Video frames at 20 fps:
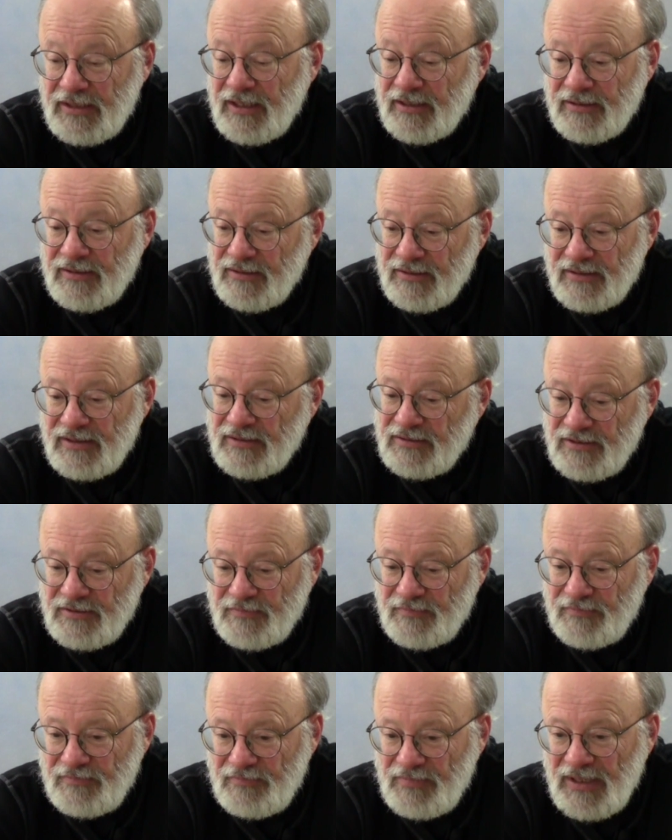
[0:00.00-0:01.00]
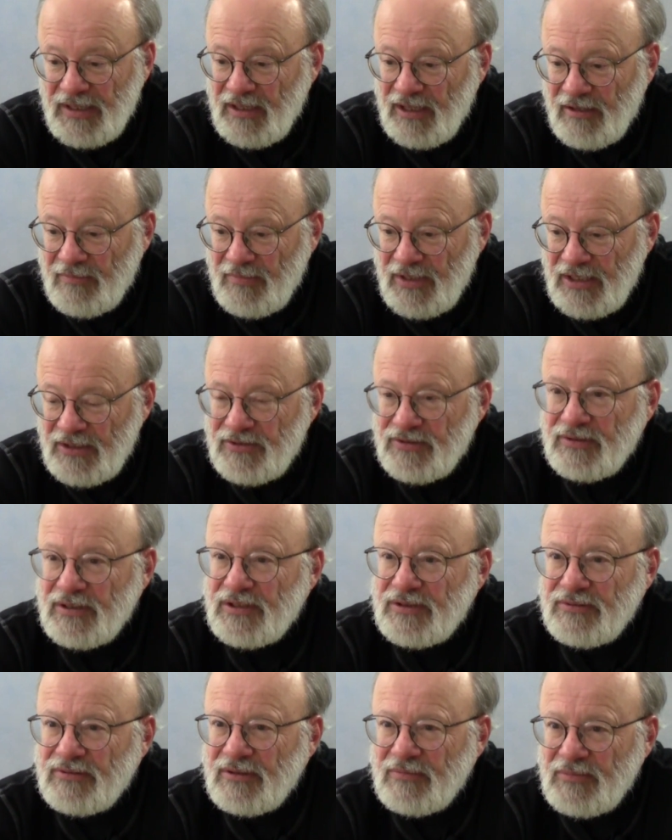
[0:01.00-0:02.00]
That's been our major
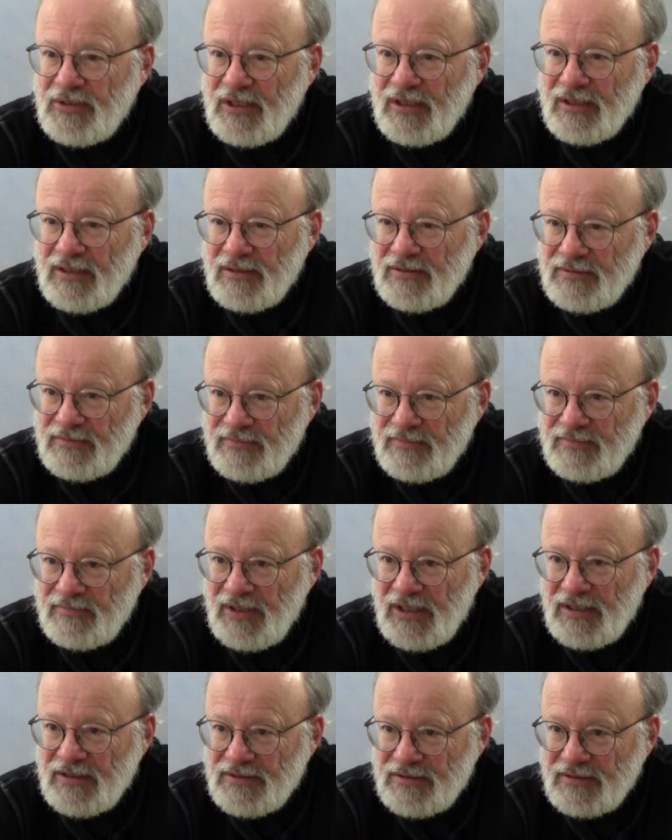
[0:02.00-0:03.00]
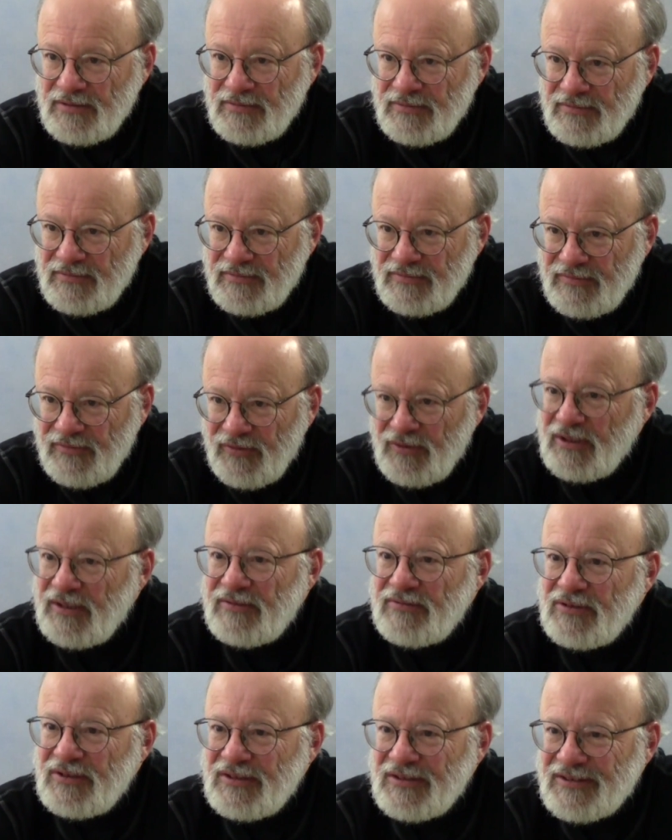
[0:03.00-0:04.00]
issue in American medicine
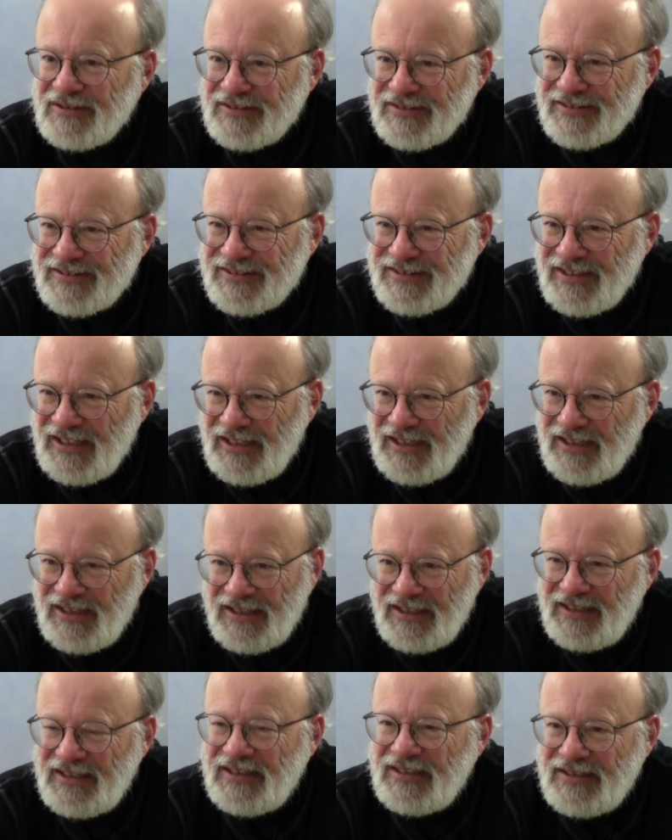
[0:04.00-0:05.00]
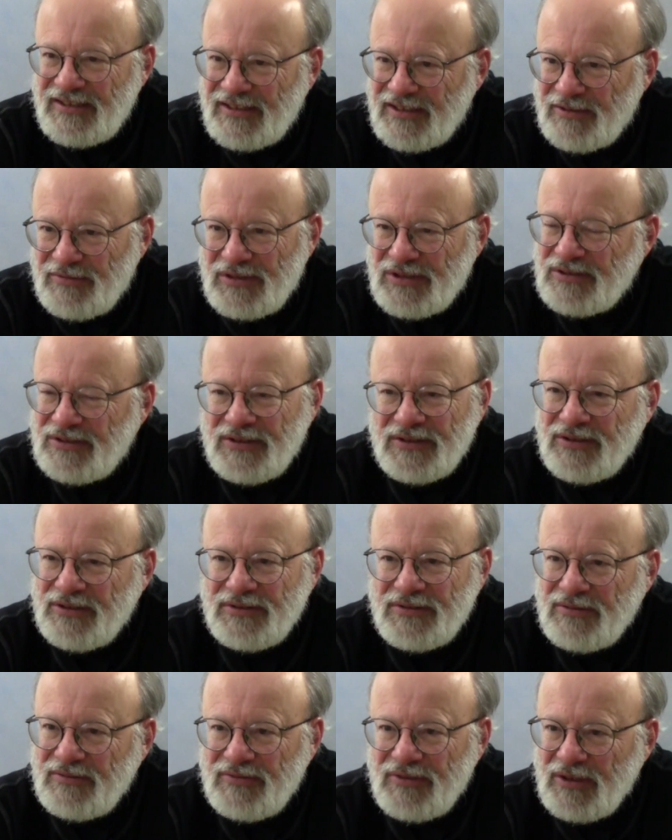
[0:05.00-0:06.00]
forever. And we still
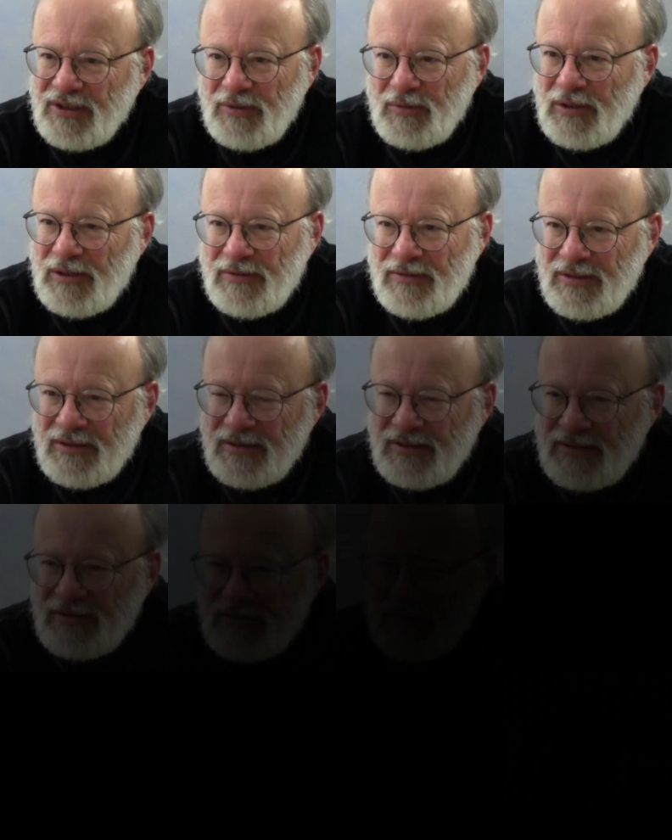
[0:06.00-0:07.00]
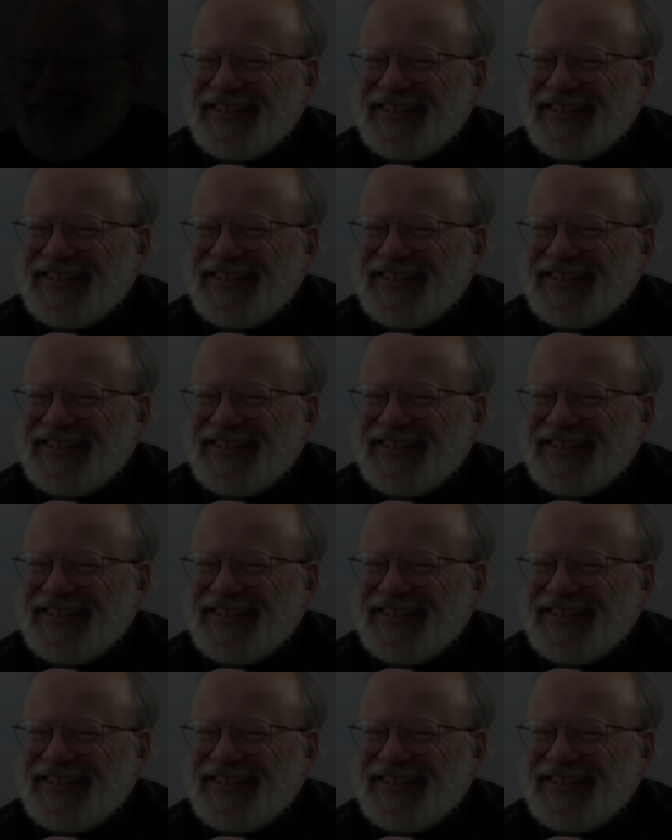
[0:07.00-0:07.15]
don't do very well with it.